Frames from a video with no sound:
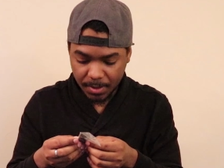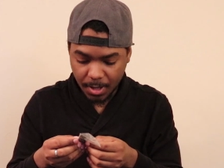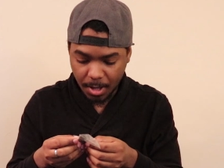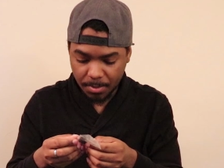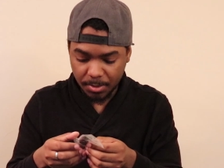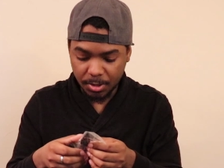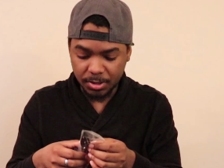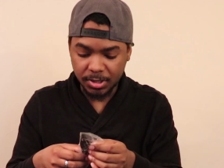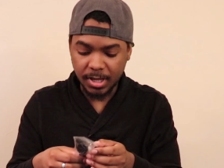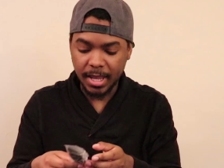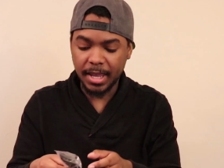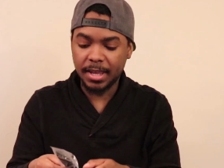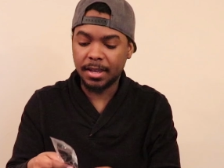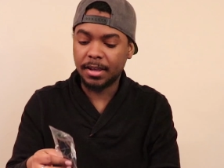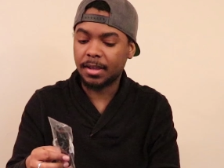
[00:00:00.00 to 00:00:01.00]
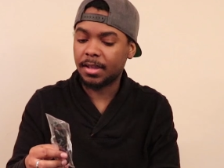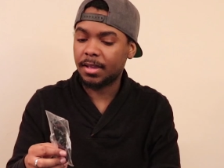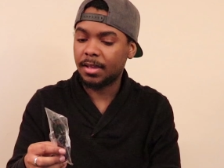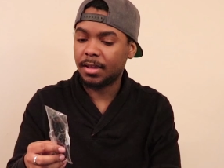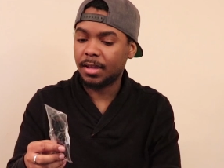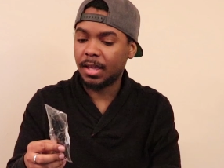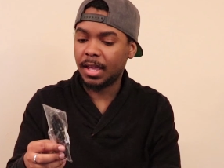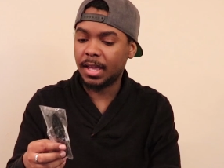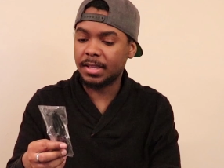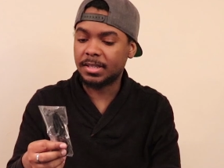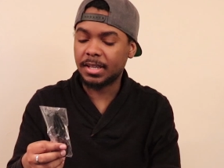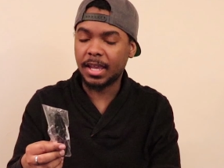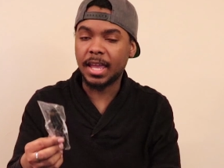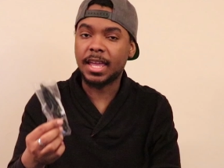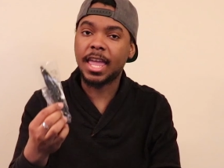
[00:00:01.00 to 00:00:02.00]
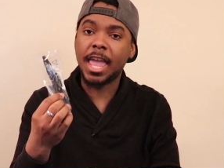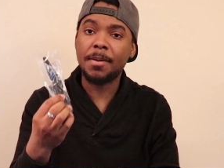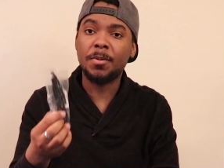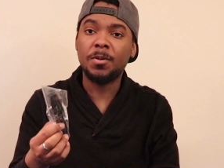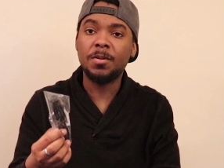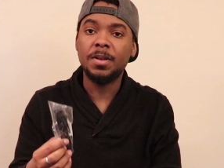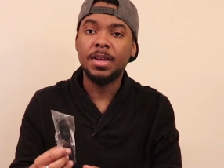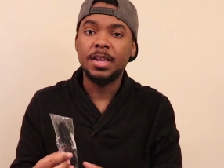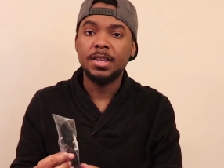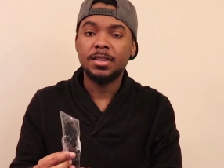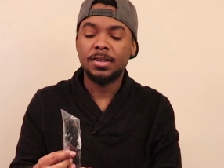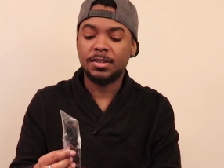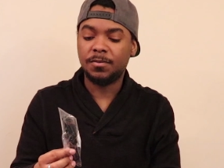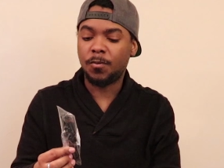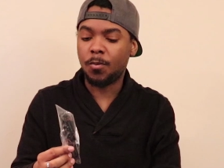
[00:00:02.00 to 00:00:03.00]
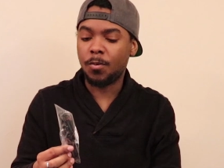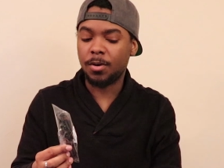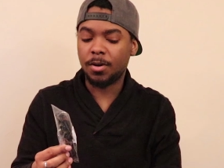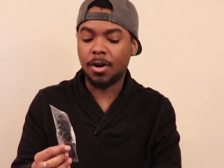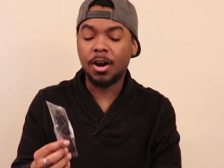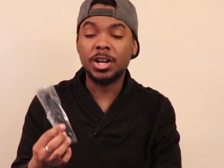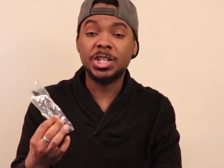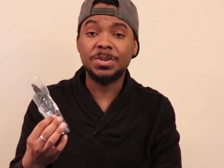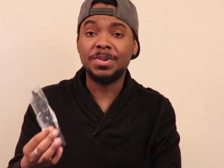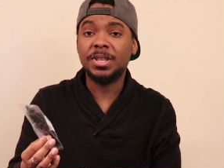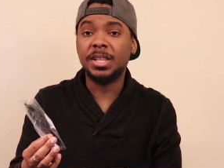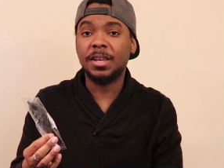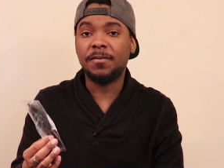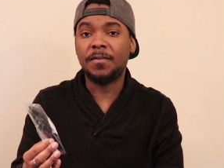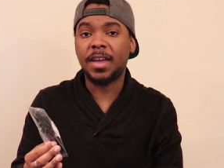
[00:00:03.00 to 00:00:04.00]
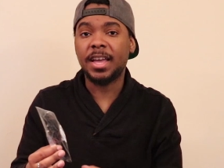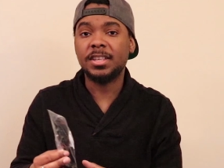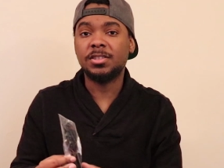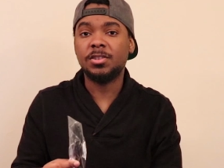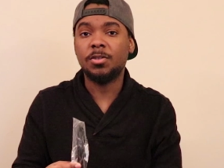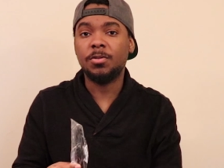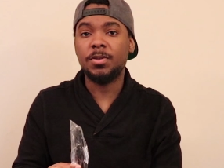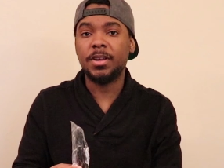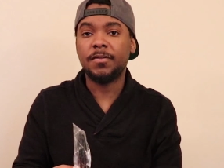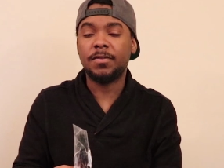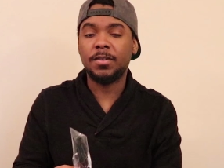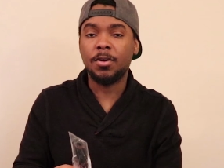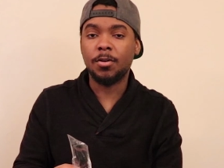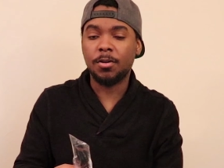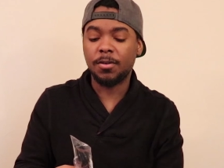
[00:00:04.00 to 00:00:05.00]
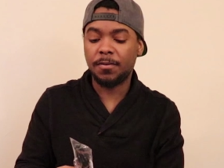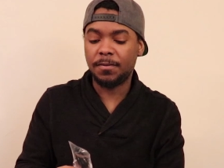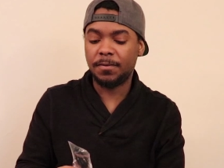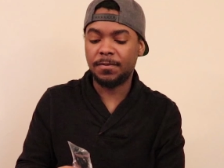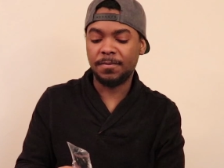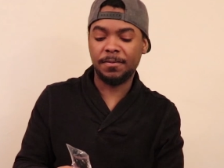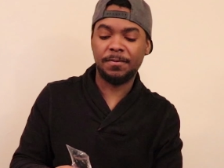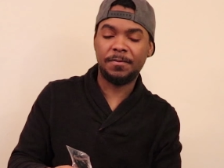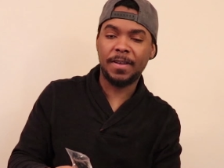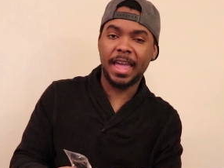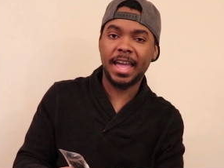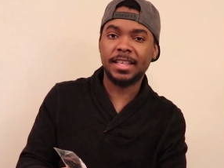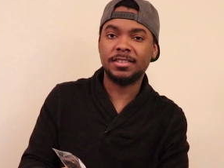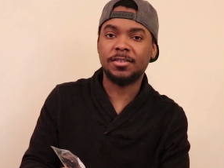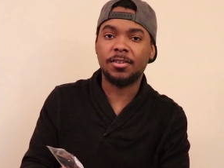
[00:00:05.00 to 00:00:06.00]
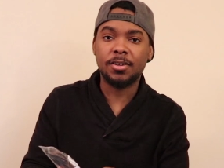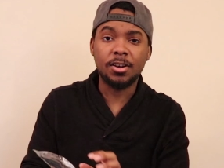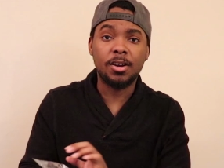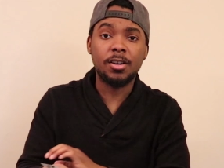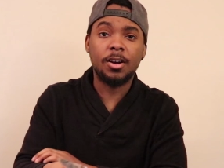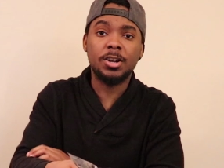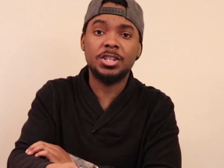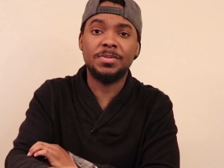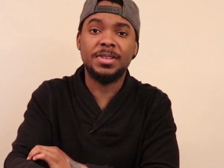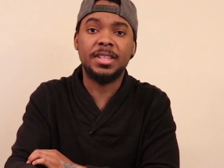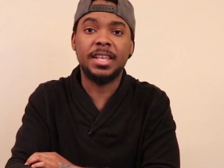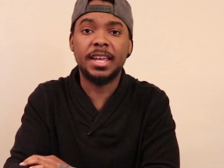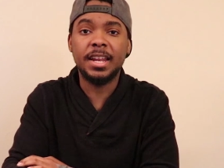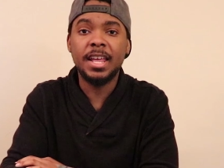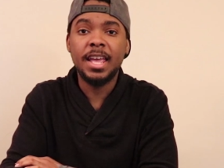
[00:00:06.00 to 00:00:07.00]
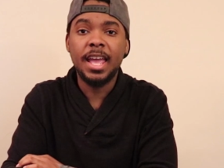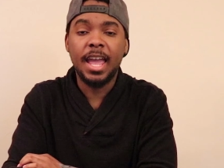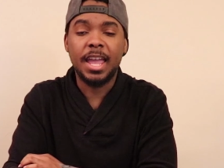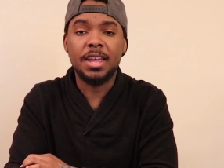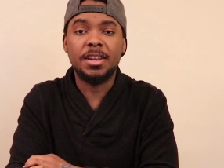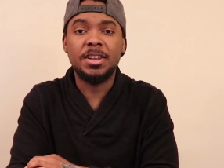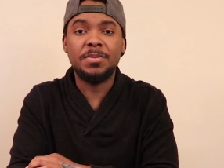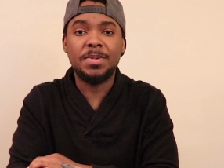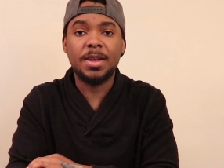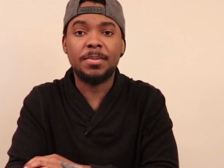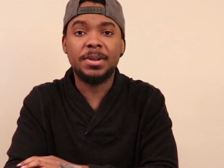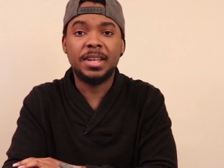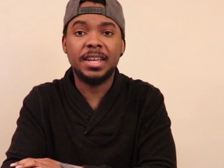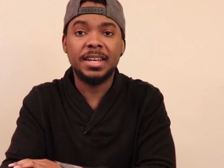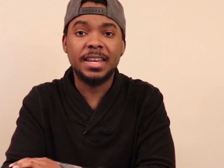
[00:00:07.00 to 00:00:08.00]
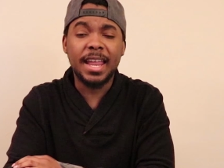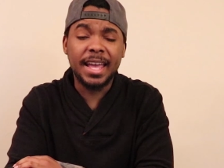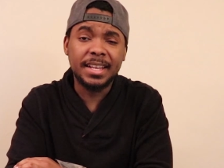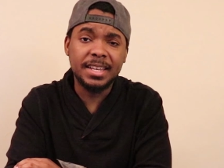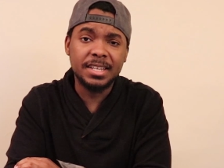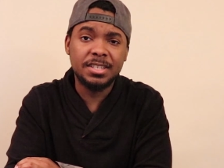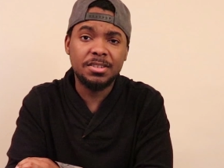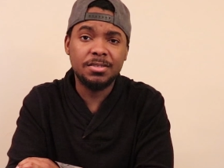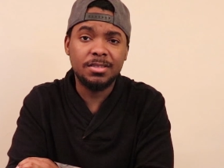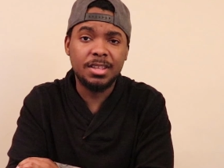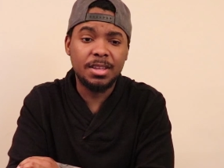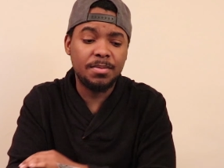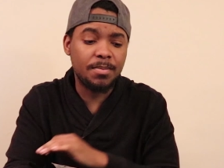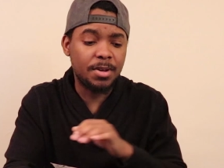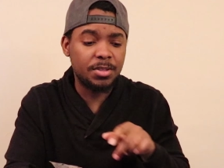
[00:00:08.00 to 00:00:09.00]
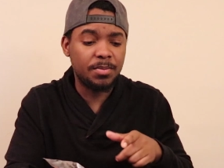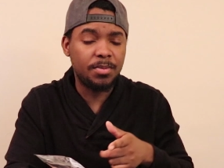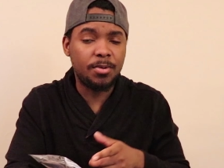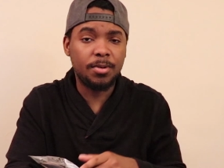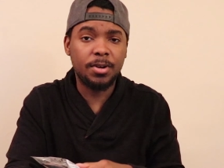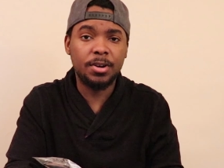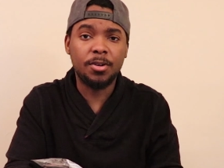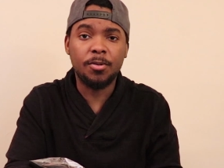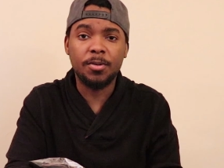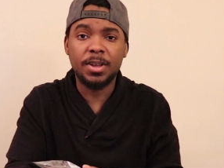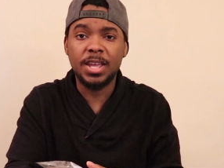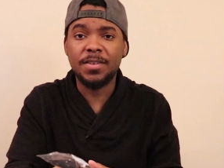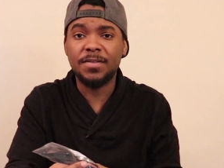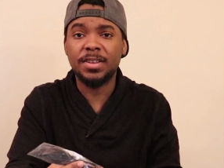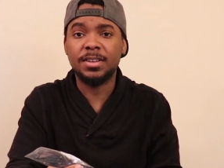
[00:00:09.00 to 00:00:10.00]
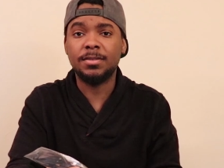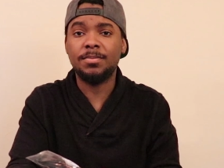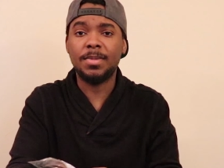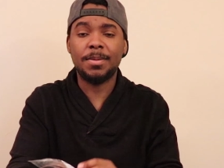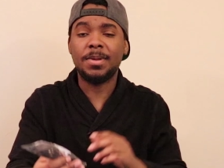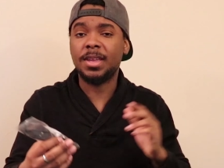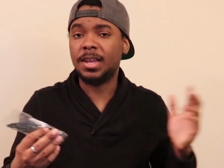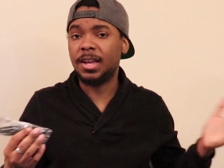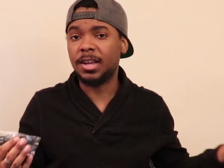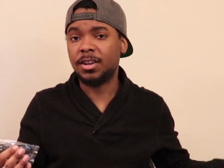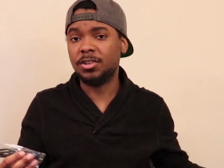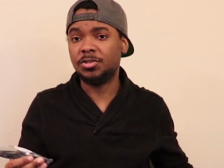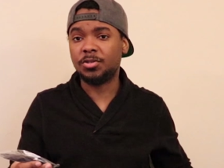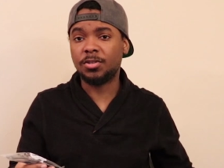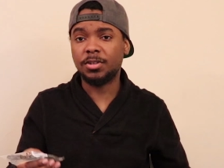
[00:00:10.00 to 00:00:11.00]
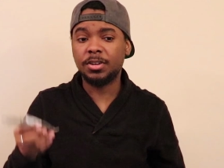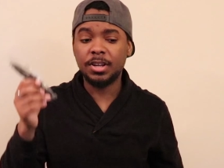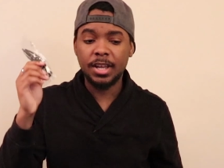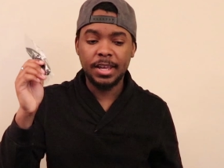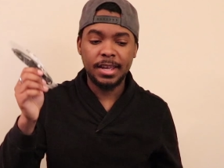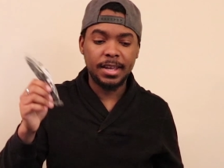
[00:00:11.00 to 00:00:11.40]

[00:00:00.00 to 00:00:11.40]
Oh, looks like it's a cable. It's for RGB lit fans. So if your fans are RGB lit and you need to be able to connect it to the motherboard or even maybe a controller,